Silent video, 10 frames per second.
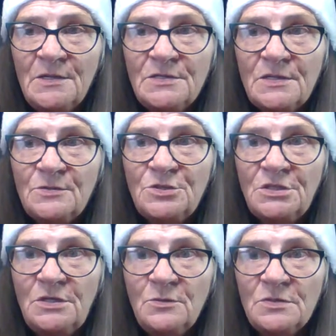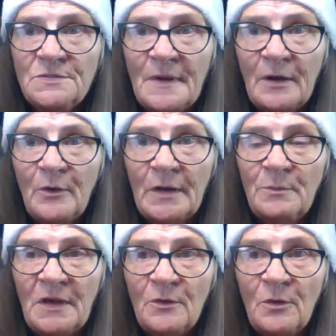So she was my
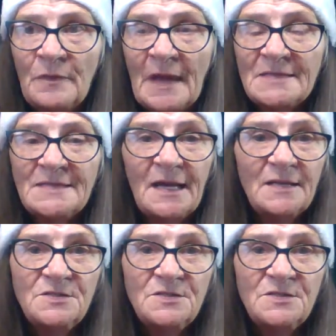grandmother on that side.